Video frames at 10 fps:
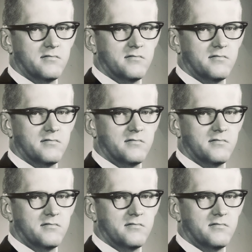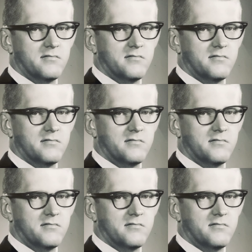
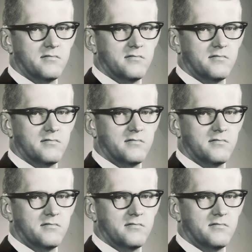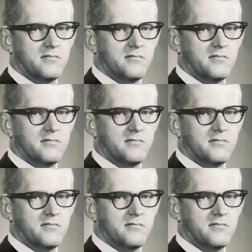
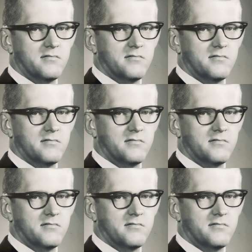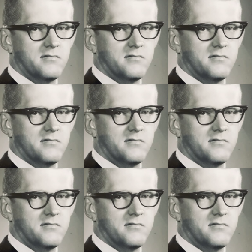
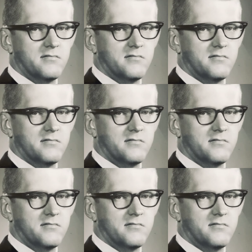This is a still picture; no speech is visible.